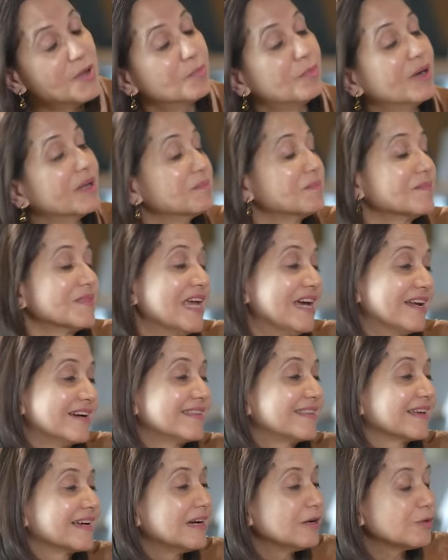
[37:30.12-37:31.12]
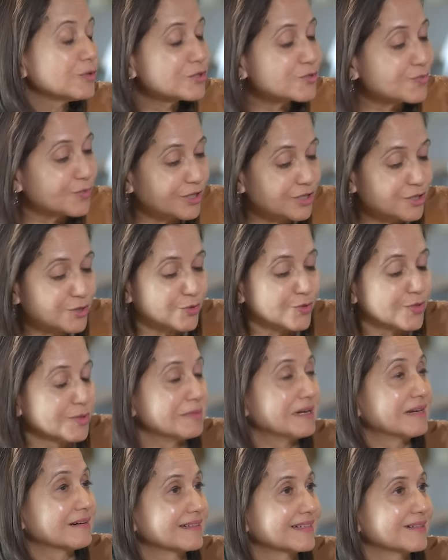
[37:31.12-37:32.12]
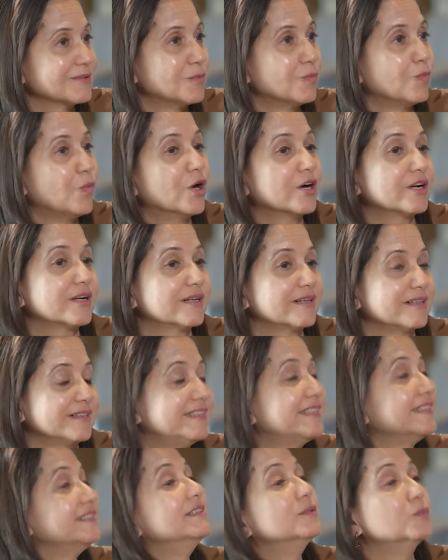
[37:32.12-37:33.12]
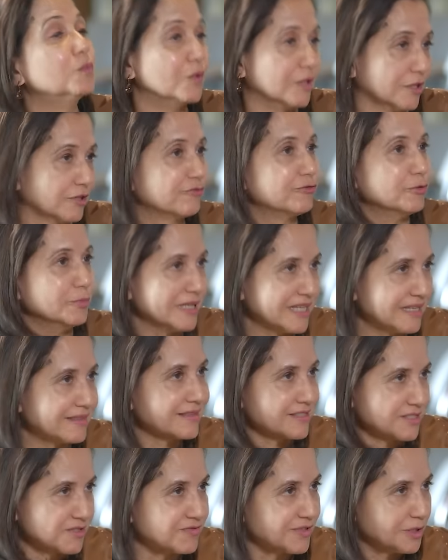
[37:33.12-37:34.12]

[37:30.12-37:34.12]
But Hrithik, I also want to talk about what didn't work for me in this